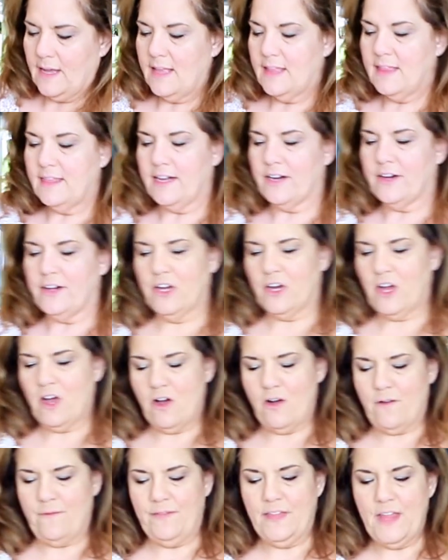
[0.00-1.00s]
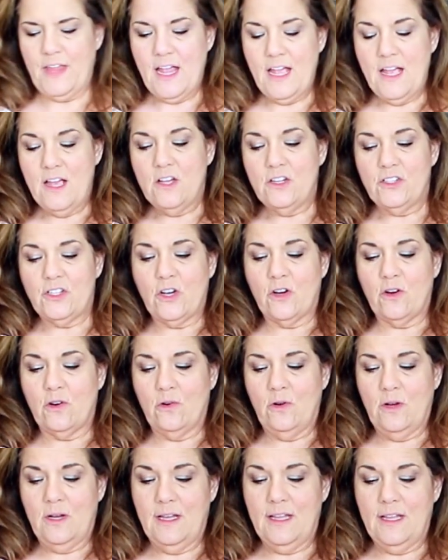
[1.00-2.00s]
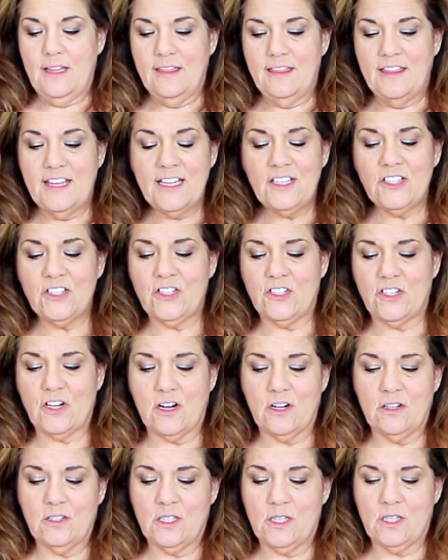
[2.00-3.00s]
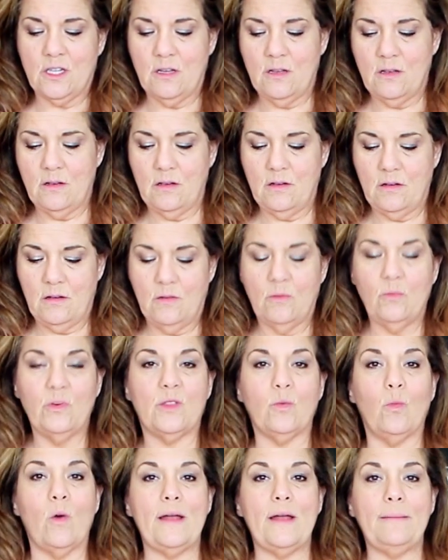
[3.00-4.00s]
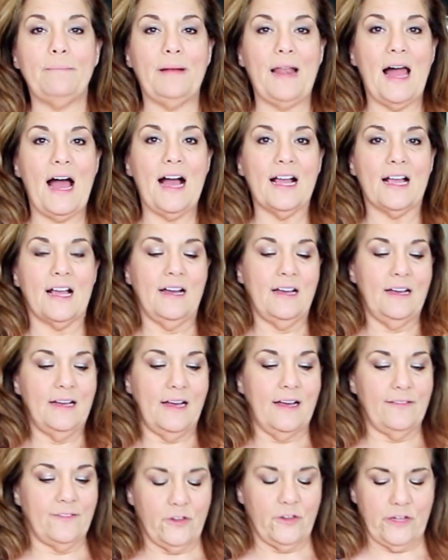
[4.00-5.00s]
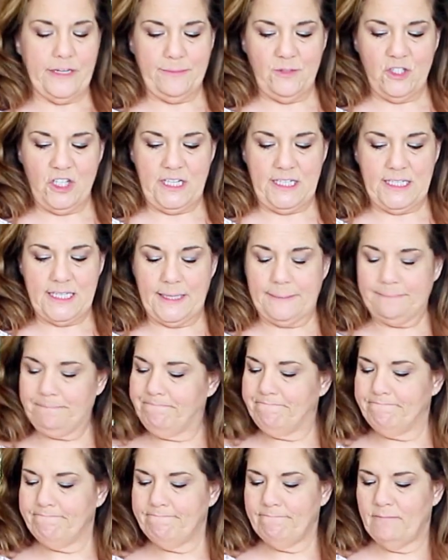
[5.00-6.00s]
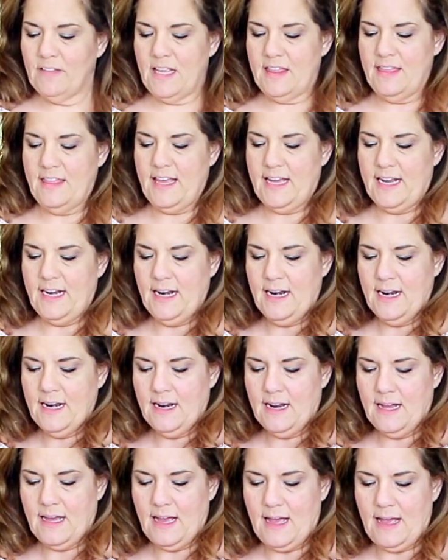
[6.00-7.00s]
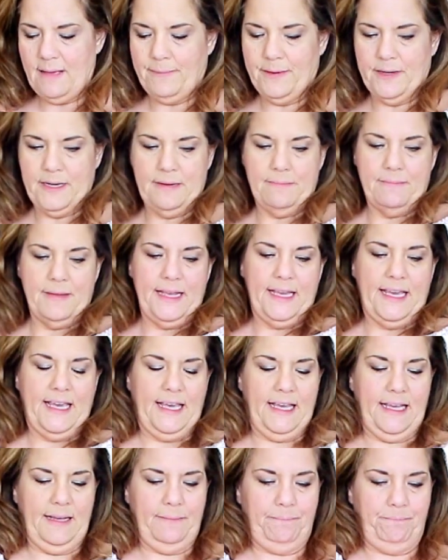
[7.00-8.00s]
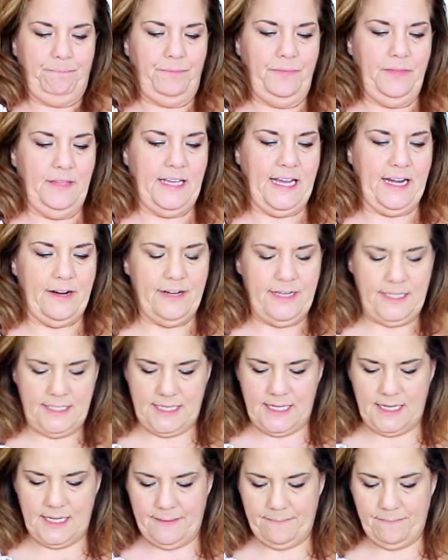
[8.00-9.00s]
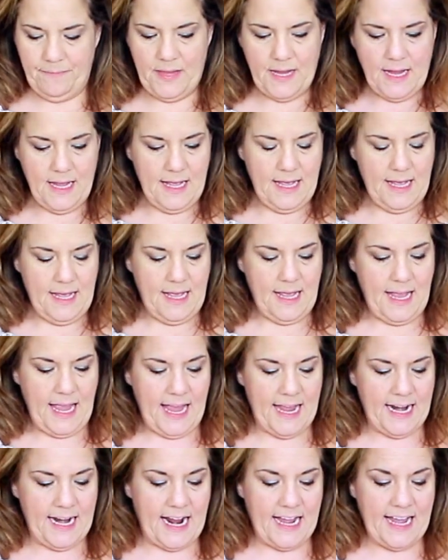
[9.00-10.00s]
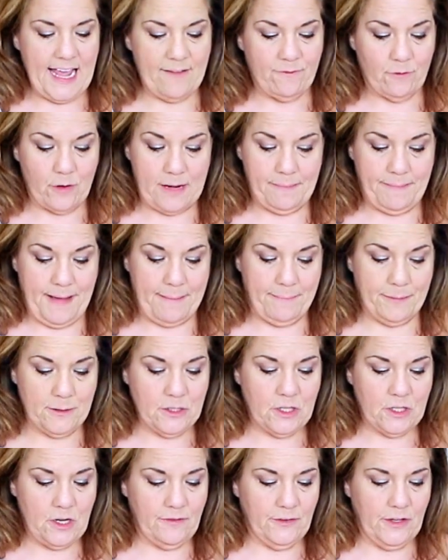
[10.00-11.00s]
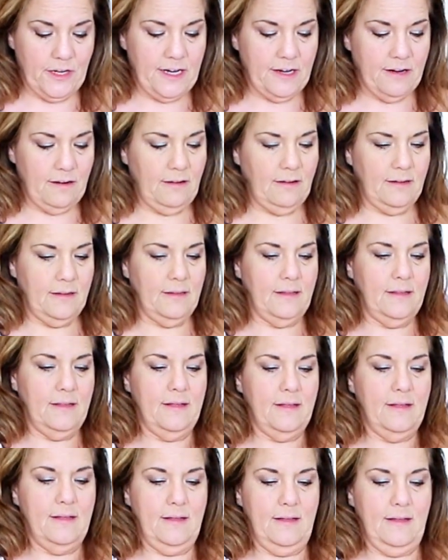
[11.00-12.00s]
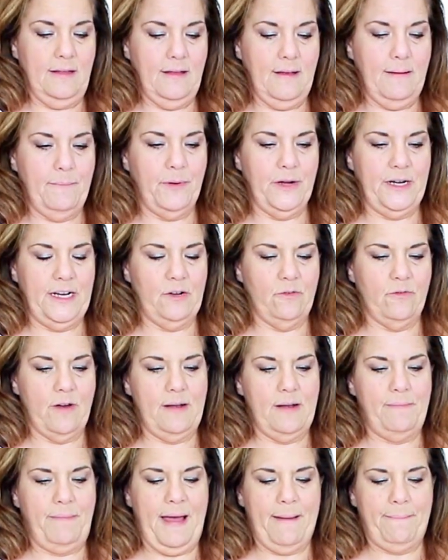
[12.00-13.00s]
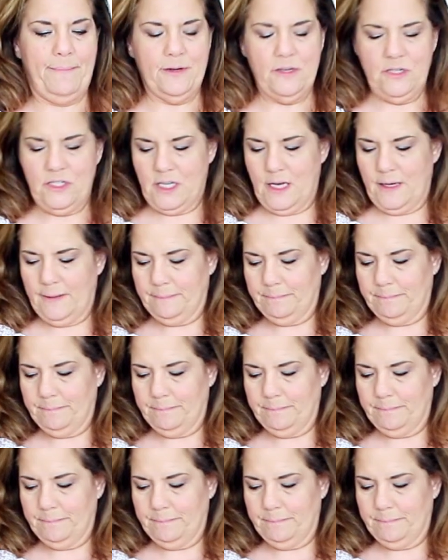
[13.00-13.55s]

There you go. So this starts with 1 block of cream cheese. Then I put in my carrots, and I have red peppers over here. Put in red peppers,